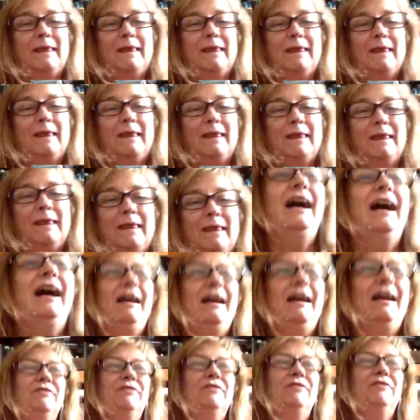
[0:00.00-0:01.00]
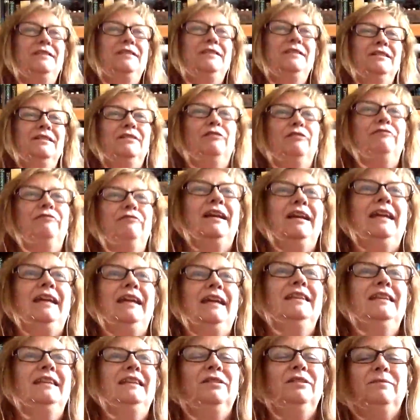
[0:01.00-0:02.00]
I was afraid
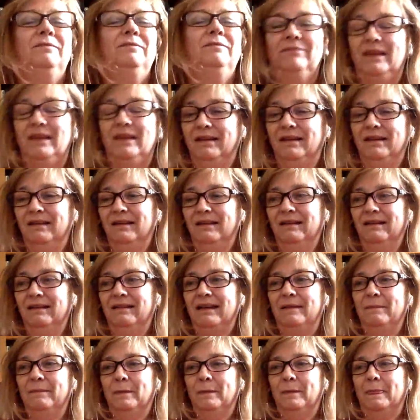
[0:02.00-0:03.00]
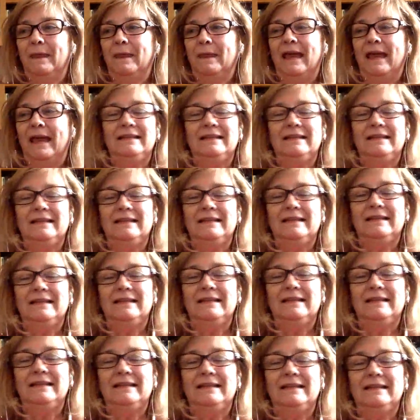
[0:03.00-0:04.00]
to exhibit
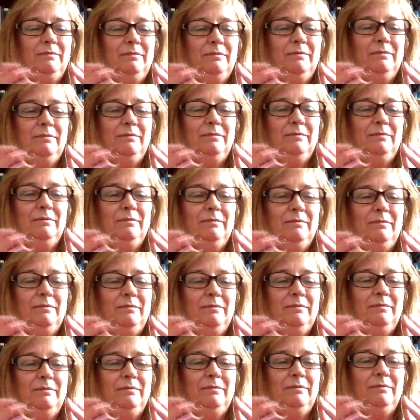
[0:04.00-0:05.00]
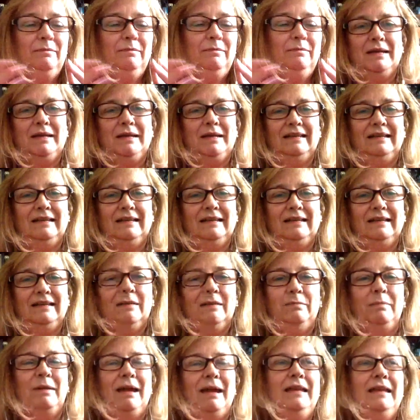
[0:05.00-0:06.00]
one of my pieces, what I
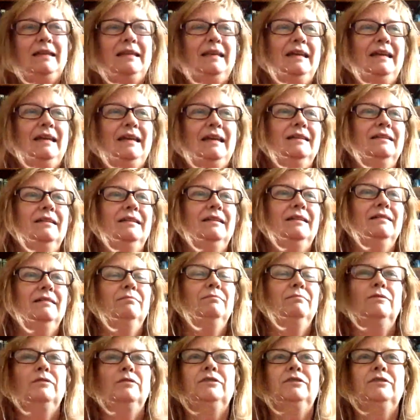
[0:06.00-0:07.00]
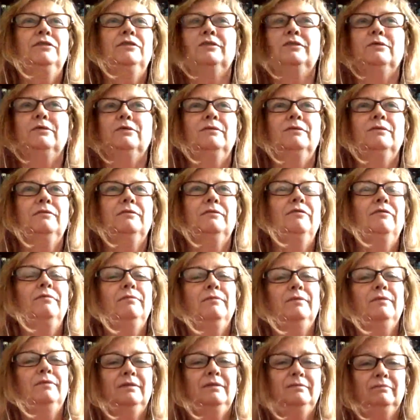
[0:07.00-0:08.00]
painted through
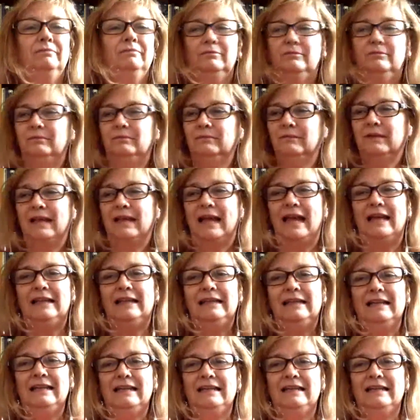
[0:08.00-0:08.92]
at least